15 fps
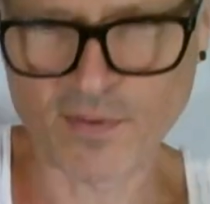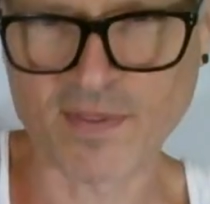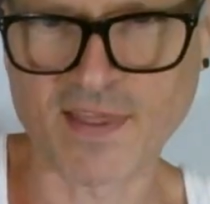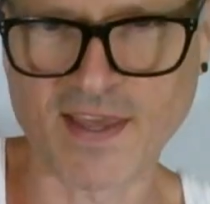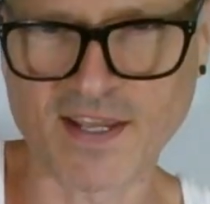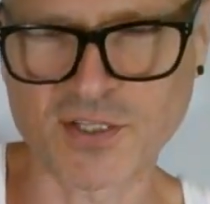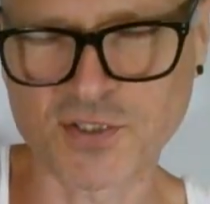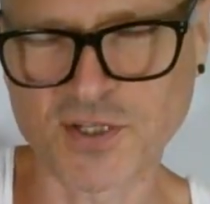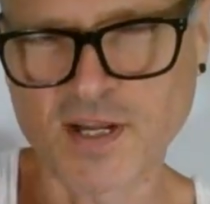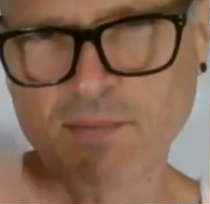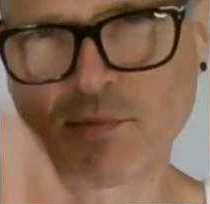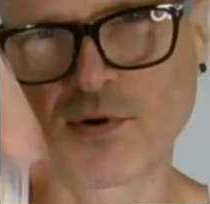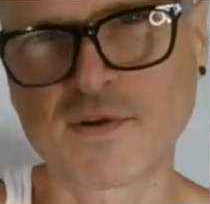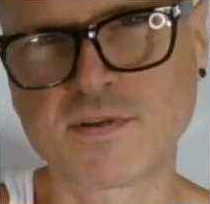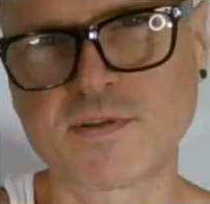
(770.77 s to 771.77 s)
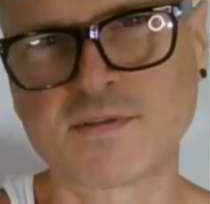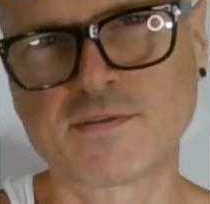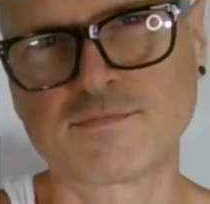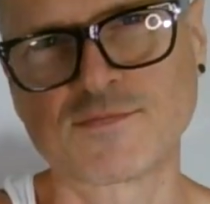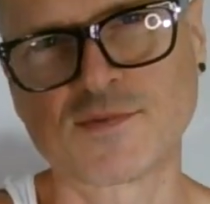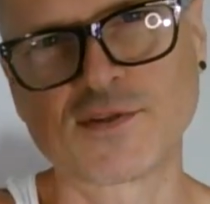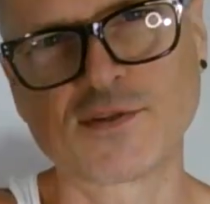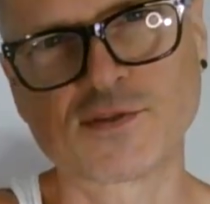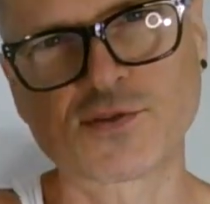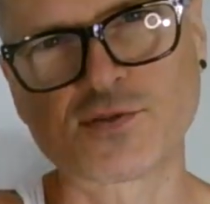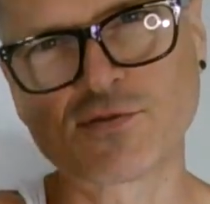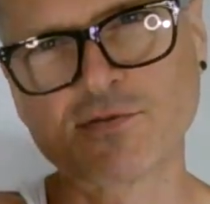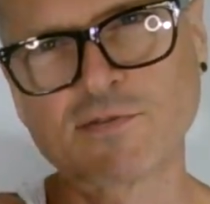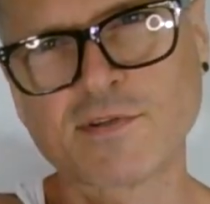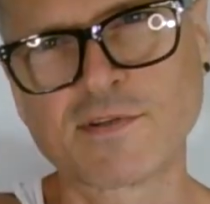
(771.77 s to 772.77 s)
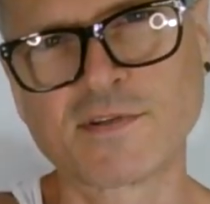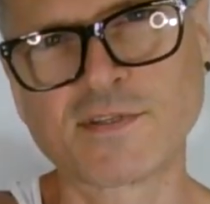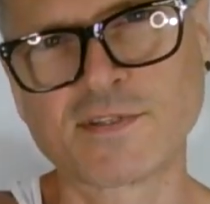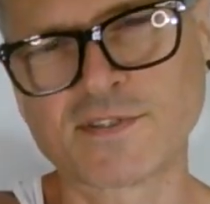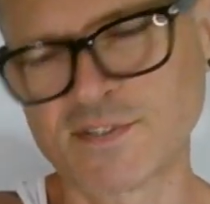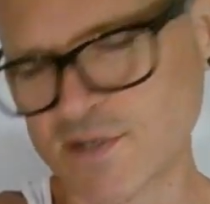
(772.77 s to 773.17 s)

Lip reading: think? Should I put these trees